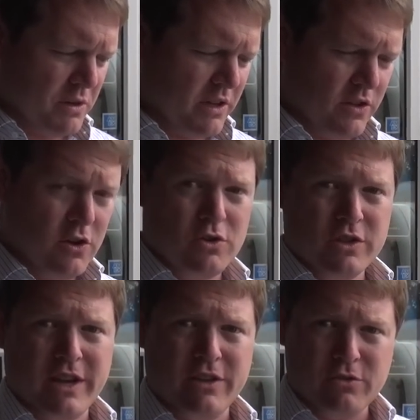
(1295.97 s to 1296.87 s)
But it's a huge
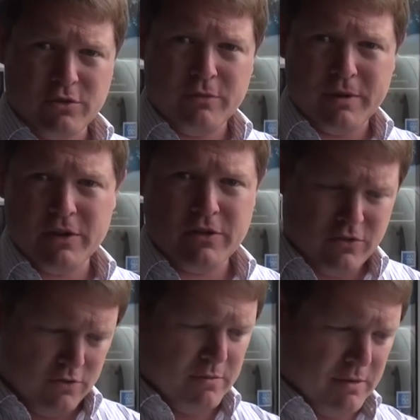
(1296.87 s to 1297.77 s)
thanks to all of the
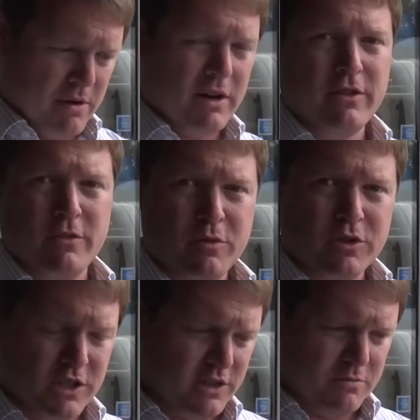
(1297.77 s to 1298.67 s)
partners who have been part of this
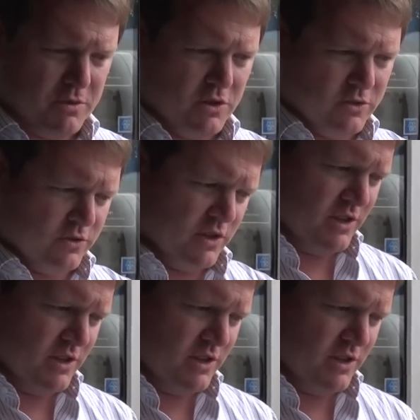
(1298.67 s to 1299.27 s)
project yeah. because